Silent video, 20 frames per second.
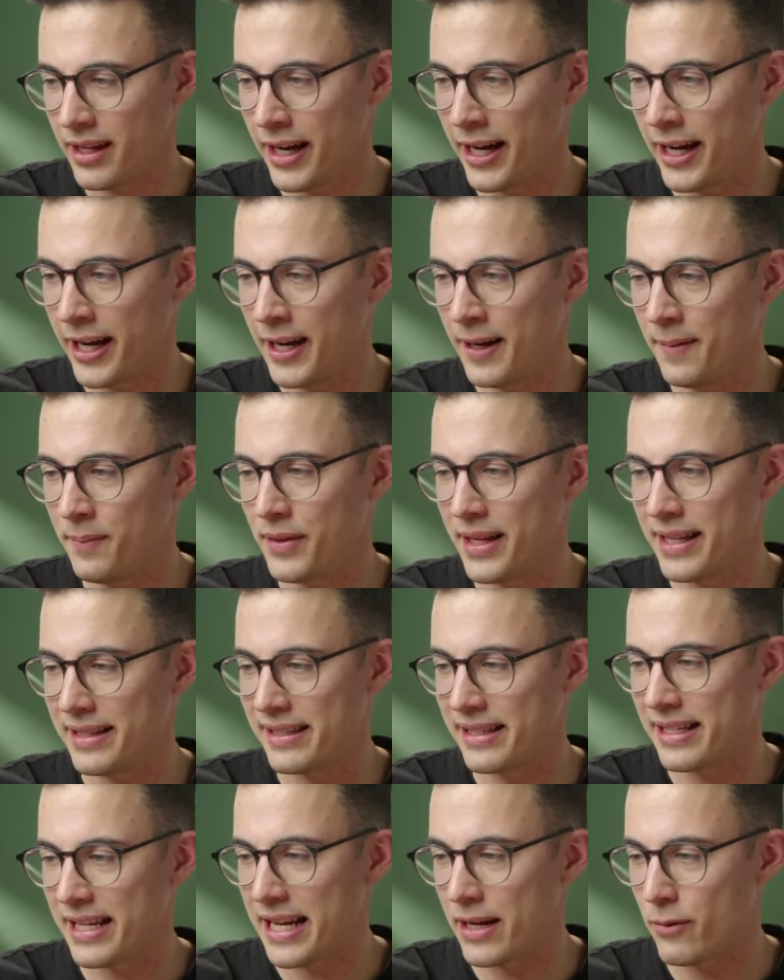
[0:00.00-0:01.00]
Um,
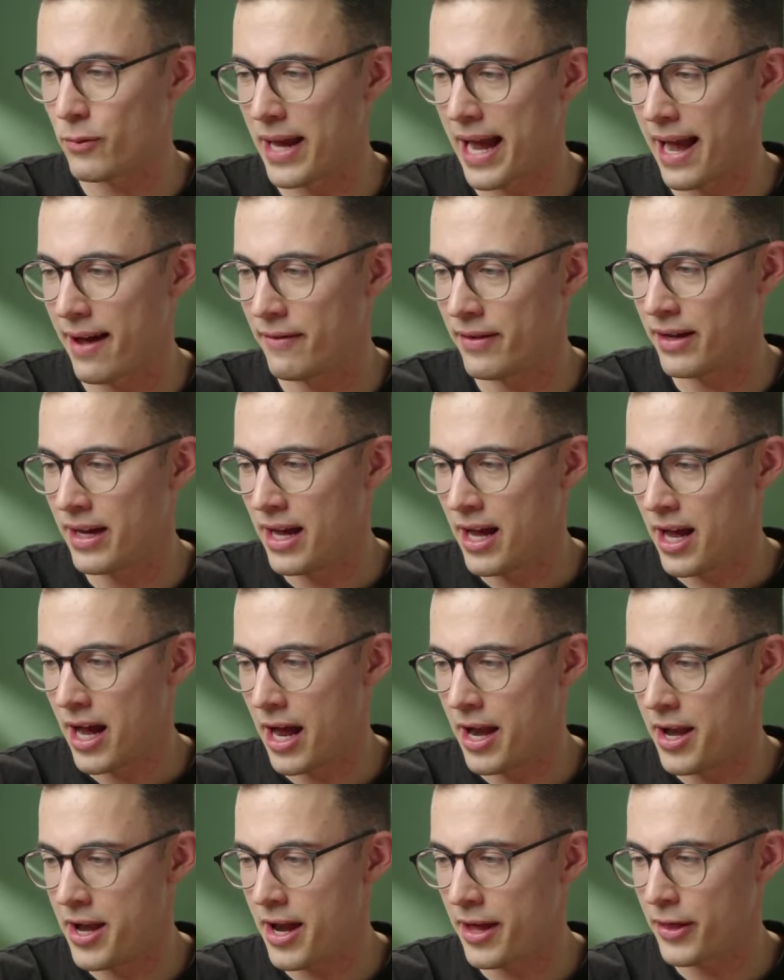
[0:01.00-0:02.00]
let's see, we have
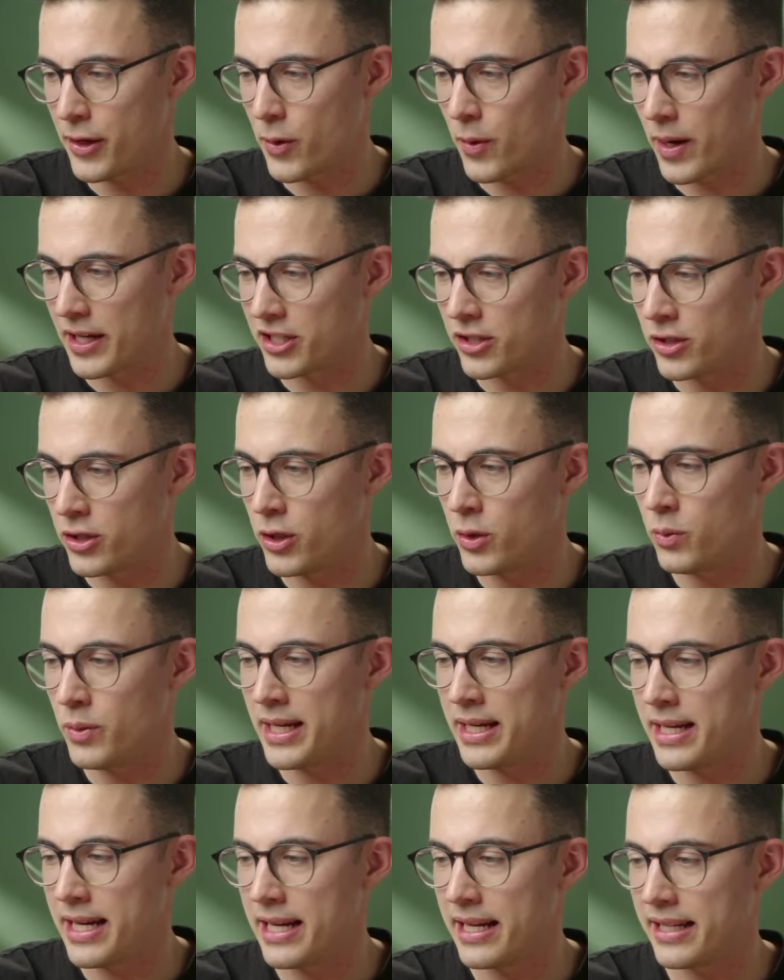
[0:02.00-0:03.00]
another question. Do
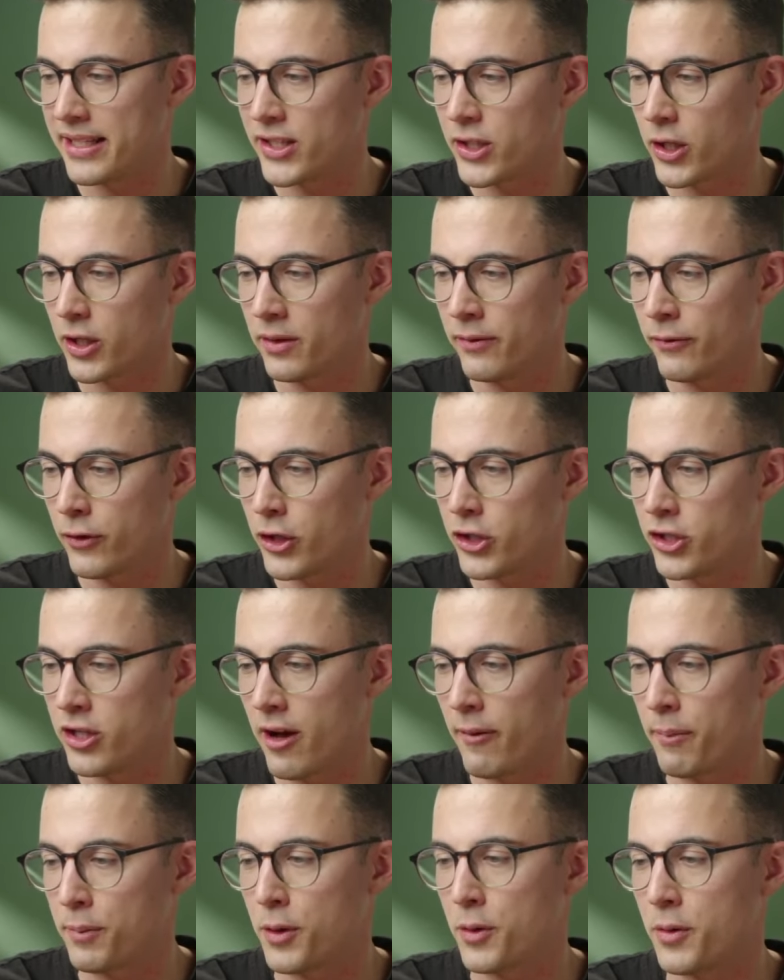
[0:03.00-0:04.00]
we need a certain
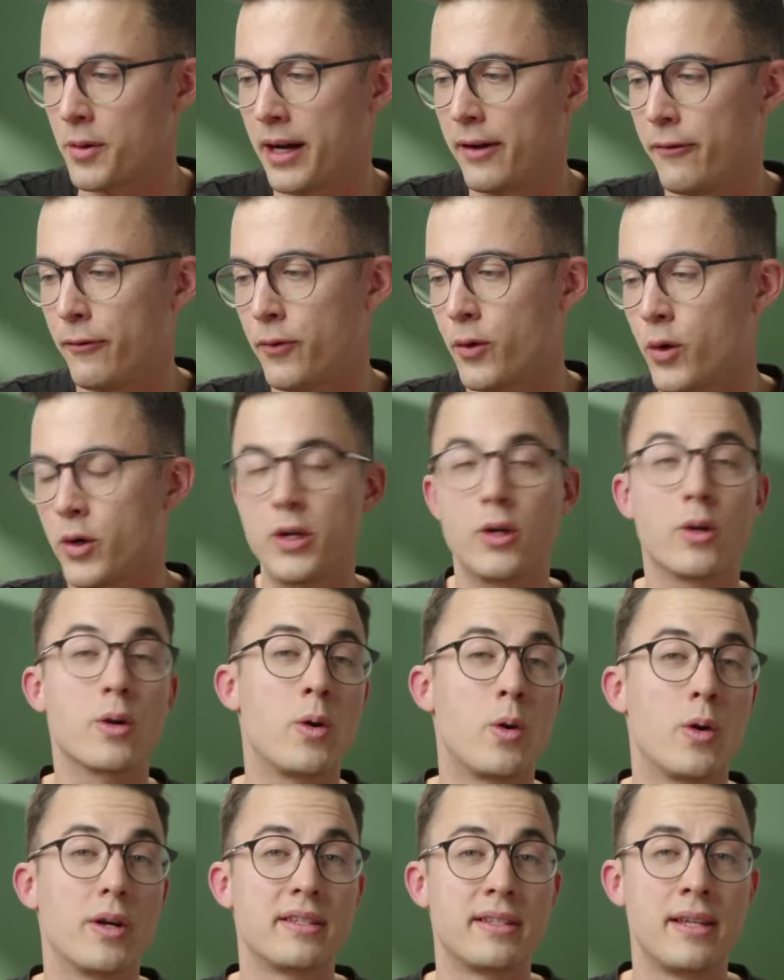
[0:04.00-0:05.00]
version of Procreate for your
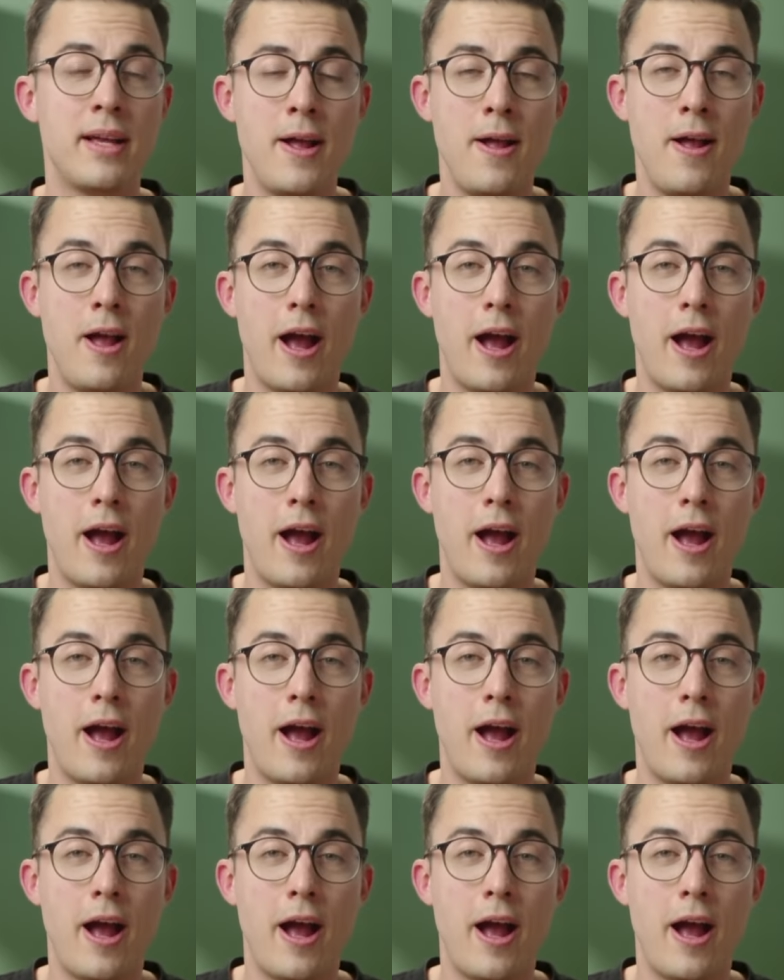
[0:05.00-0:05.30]
course?